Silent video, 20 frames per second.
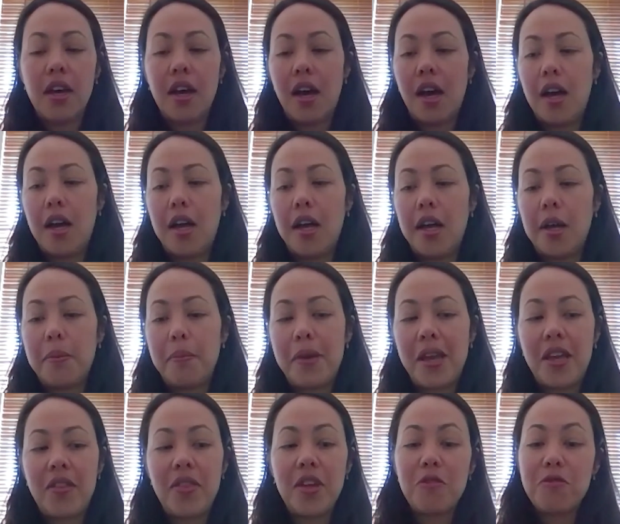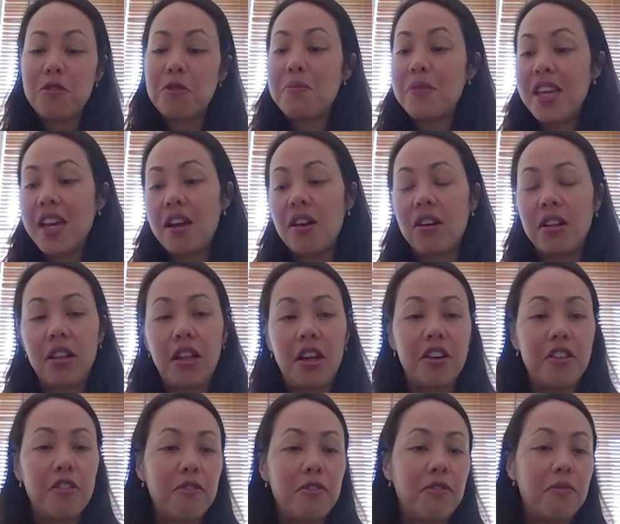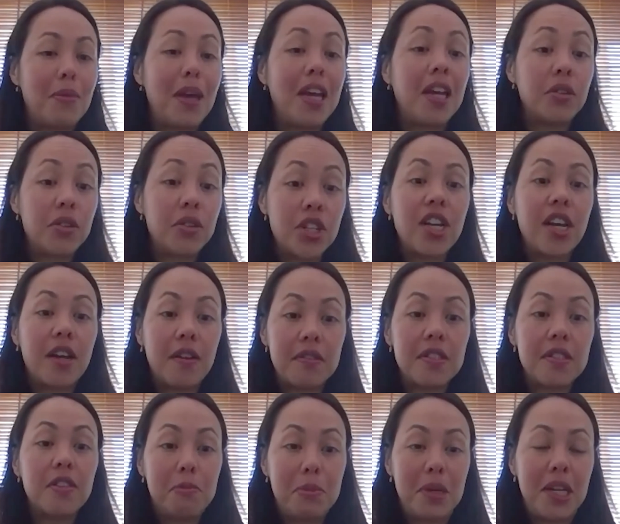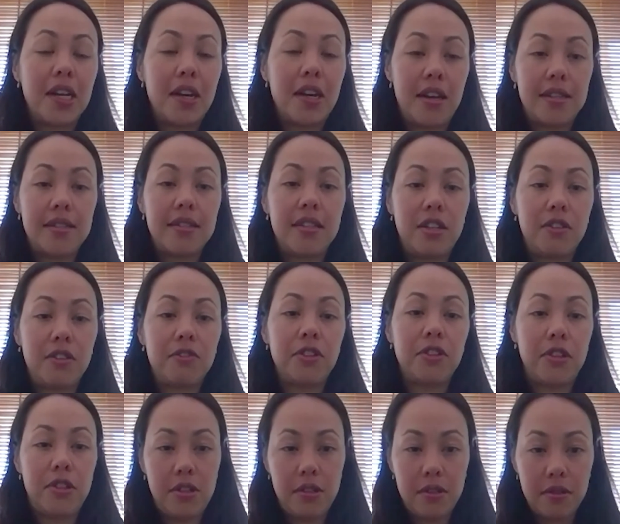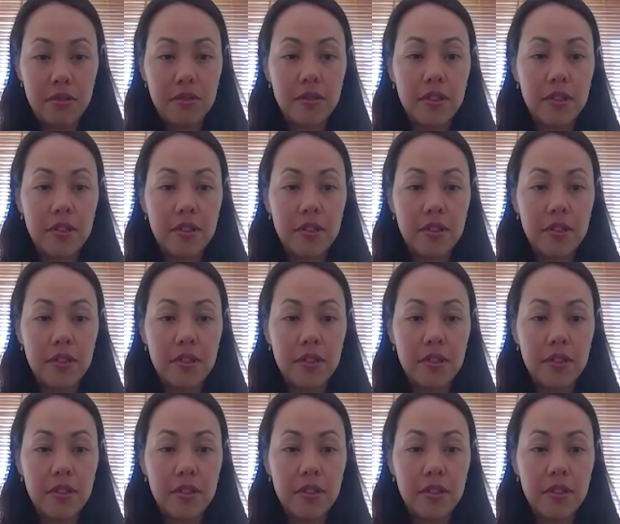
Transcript: And then from there, a lot of male chefs have been asking for